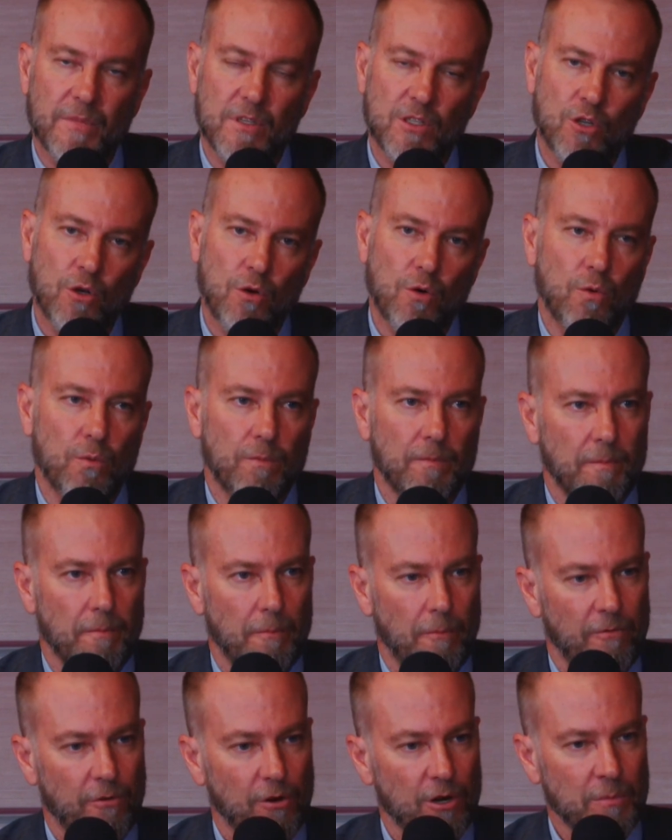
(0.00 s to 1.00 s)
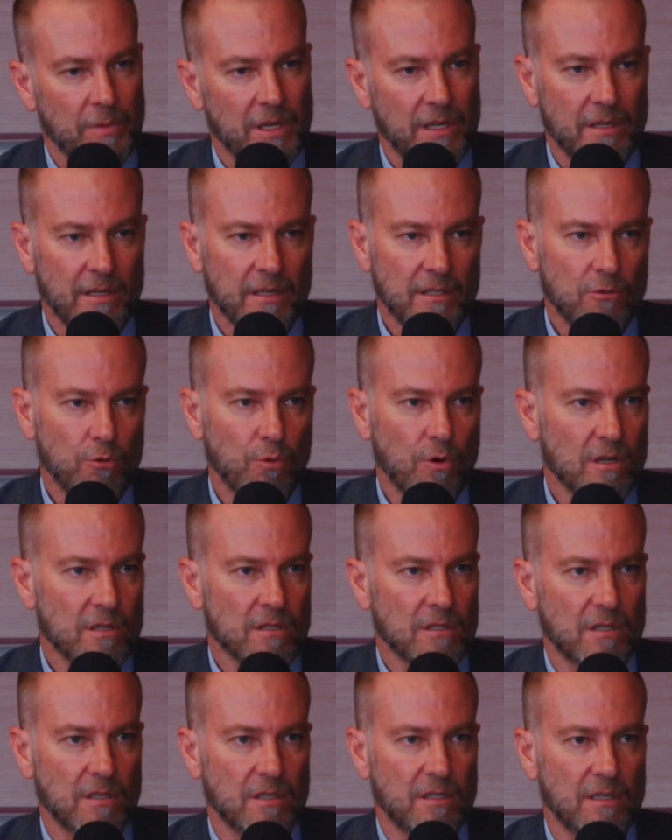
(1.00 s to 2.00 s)
So for me, it
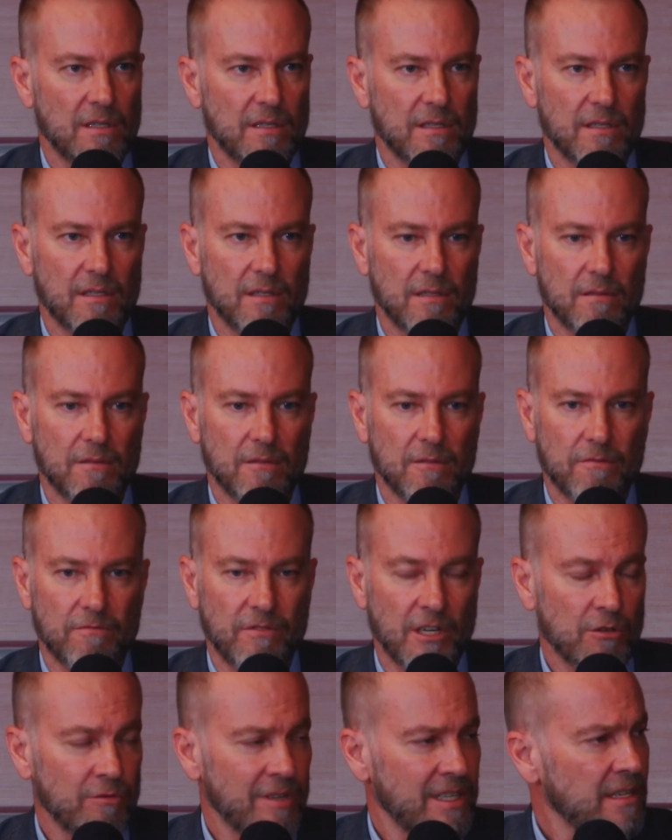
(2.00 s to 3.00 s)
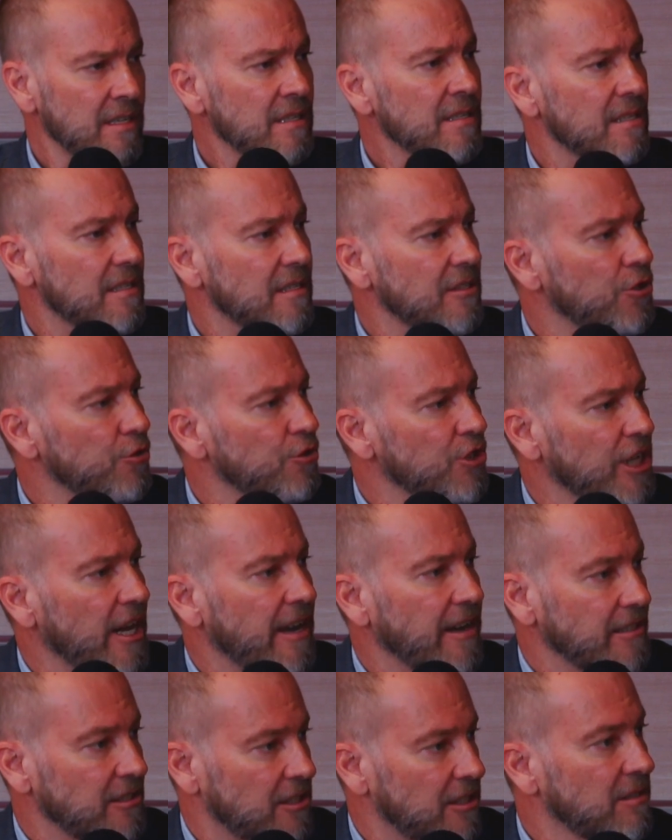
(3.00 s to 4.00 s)
was very easy to
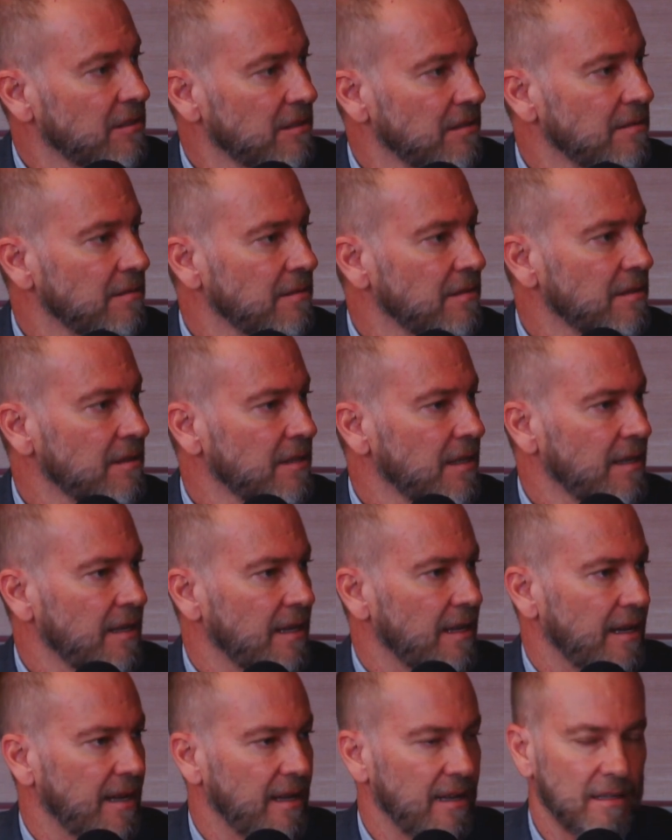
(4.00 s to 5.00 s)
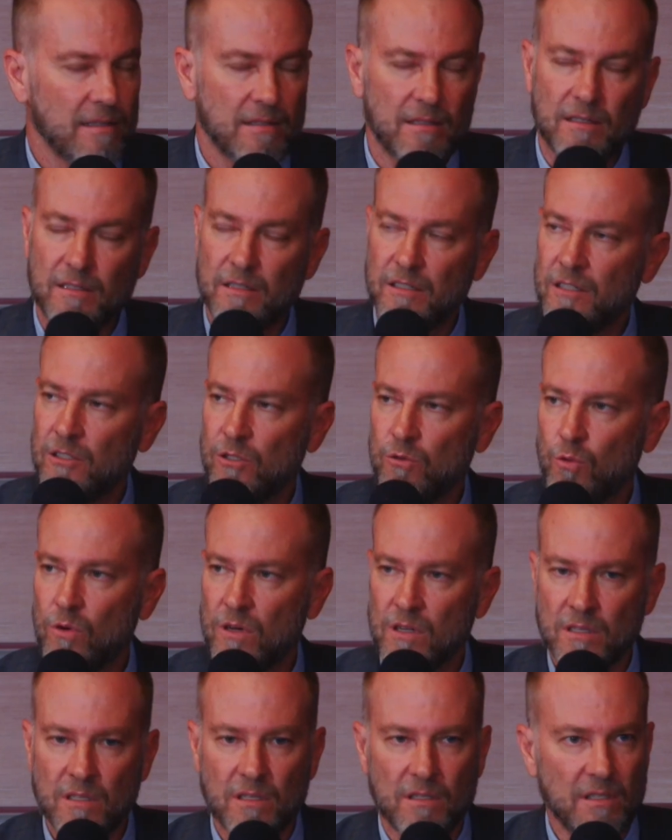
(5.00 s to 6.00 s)
change, and it
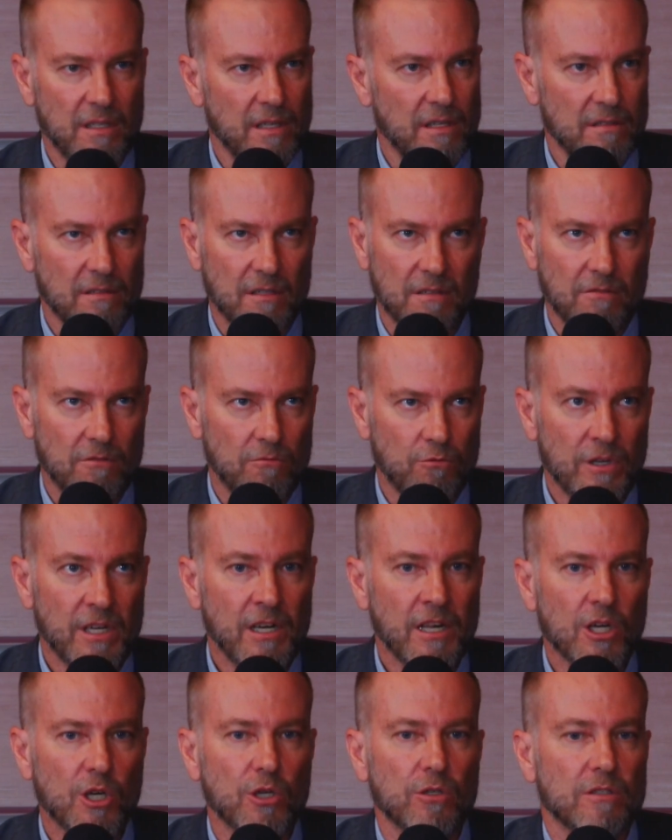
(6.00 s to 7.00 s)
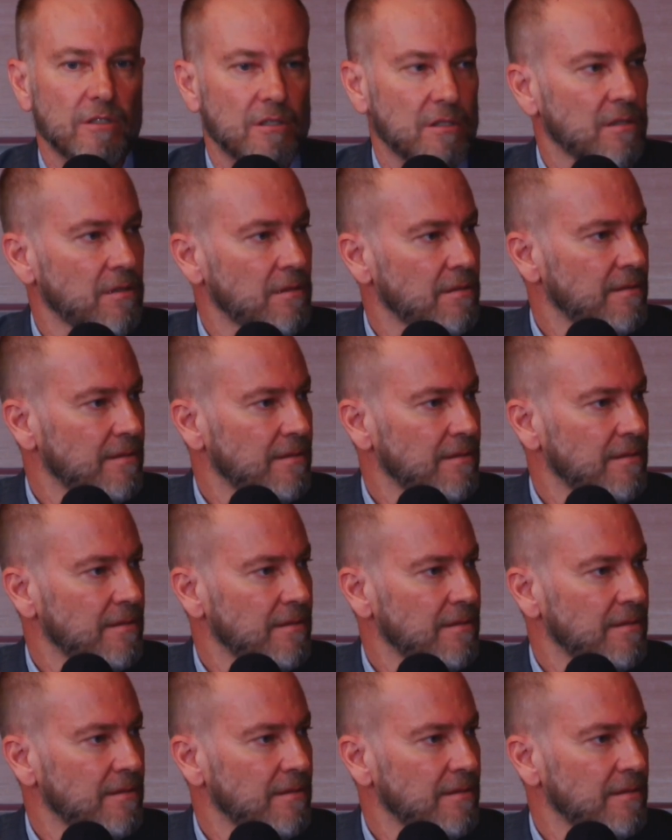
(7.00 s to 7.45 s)
was really good.